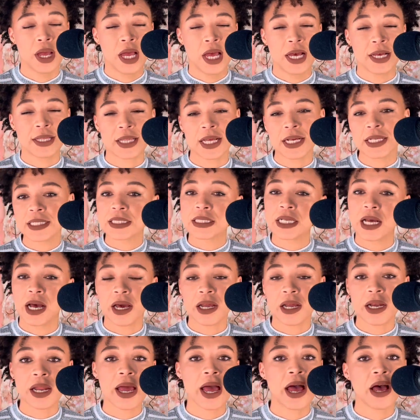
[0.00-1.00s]
And that's
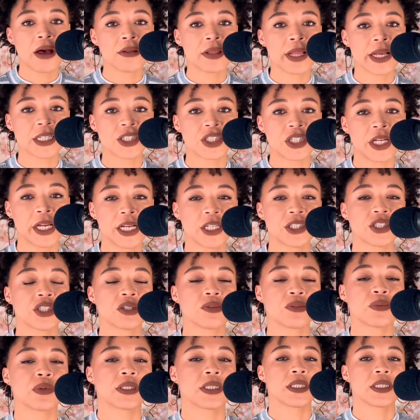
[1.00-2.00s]
kind of how like
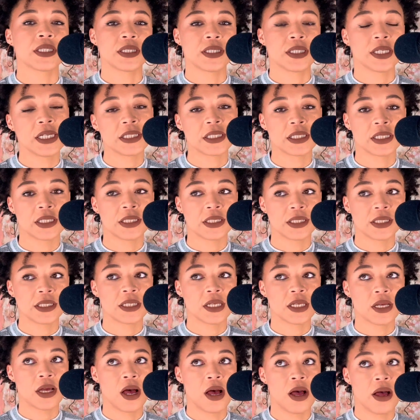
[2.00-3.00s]
changing the seasons